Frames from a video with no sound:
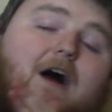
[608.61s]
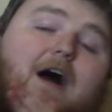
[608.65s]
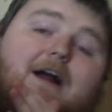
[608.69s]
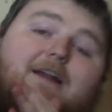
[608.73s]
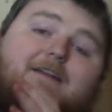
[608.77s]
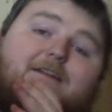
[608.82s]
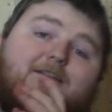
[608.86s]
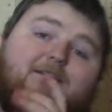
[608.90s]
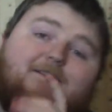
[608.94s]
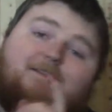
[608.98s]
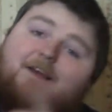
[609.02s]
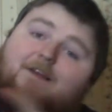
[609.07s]
I
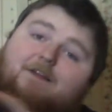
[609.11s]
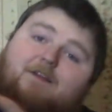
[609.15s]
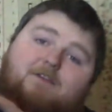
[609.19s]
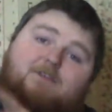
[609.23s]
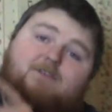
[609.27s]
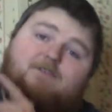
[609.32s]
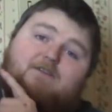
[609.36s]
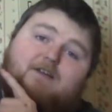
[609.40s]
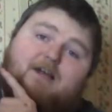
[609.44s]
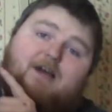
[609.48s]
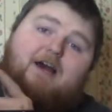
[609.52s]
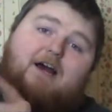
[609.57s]
did say these
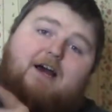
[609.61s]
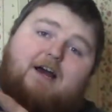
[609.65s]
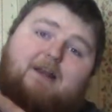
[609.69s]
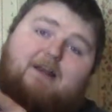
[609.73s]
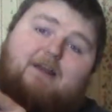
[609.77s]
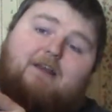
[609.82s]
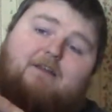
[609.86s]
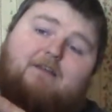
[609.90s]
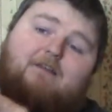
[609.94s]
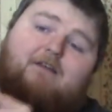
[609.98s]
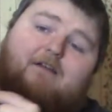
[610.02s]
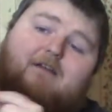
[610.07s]
are
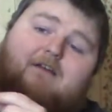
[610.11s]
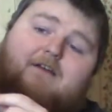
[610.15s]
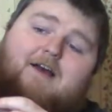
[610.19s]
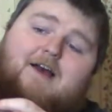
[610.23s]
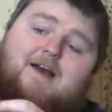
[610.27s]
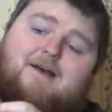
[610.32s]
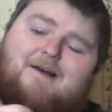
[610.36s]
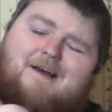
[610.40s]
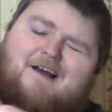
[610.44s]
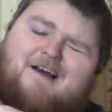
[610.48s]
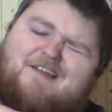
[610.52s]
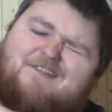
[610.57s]
tiny.
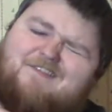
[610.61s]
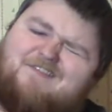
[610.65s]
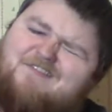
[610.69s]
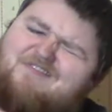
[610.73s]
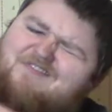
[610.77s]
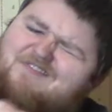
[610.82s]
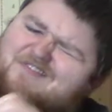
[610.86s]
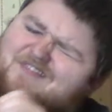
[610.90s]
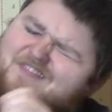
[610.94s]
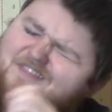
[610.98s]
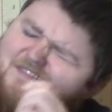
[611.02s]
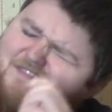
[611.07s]
Now,
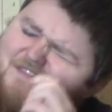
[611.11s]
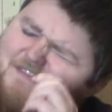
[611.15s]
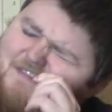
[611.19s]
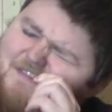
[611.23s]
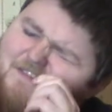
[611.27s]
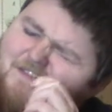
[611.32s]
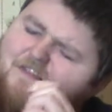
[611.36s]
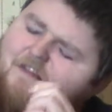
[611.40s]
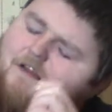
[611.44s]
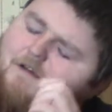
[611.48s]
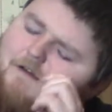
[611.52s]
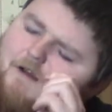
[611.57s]

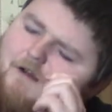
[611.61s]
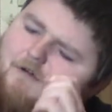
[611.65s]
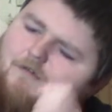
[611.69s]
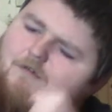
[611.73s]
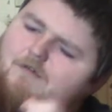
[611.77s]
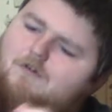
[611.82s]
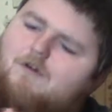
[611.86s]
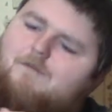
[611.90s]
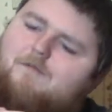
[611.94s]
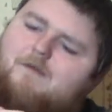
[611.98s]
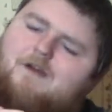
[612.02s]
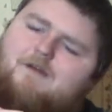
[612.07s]
don't
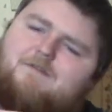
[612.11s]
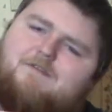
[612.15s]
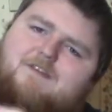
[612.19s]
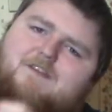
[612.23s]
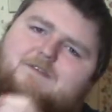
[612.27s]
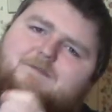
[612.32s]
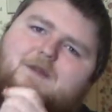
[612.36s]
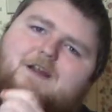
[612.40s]
quote me on this,